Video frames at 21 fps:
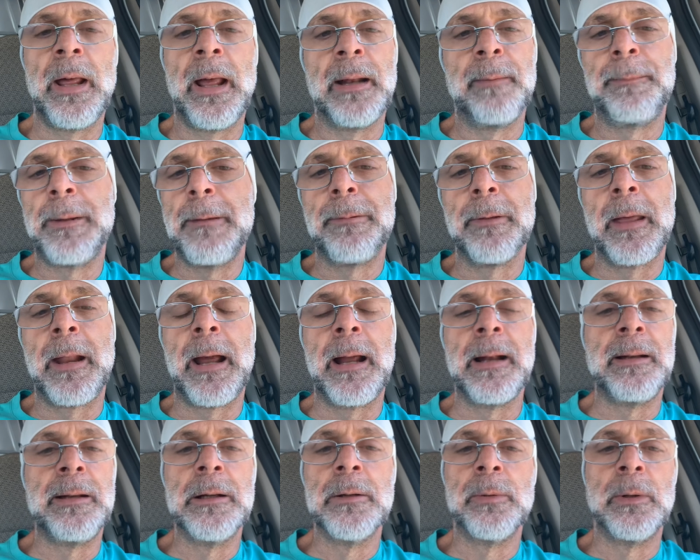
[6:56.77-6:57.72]
and people that
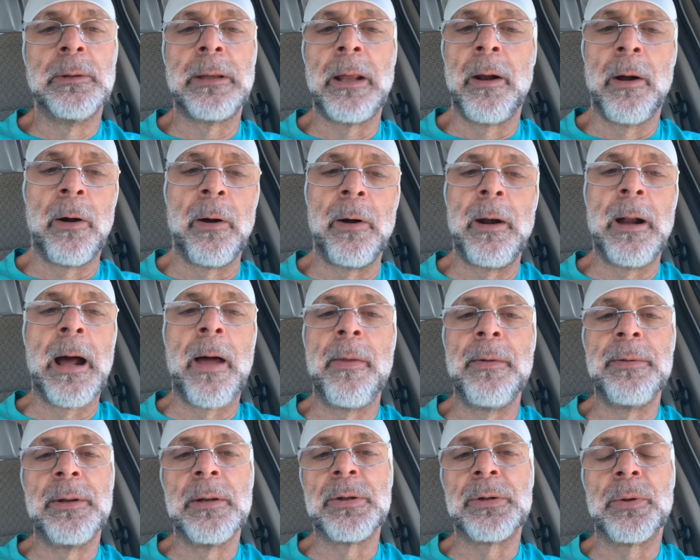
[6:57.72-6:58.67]
I deal with that aren't on
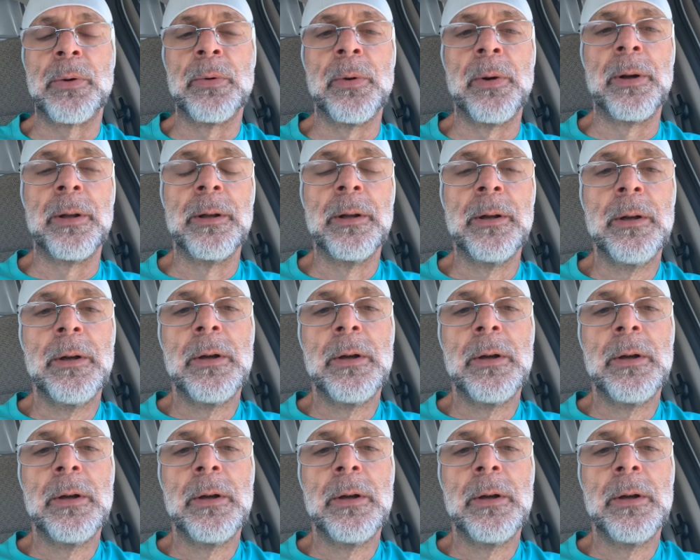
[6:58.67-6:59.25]
the Discord.